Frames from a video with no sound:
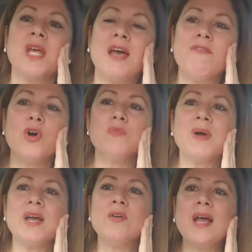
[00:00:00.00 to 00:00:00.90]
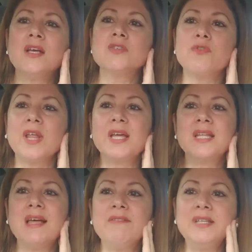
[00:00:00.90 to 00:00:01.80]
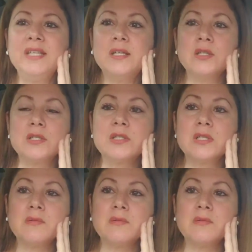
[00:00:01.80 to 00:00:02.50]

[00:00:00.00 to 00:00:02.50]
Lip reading: And I've owned my own house for like 11 years.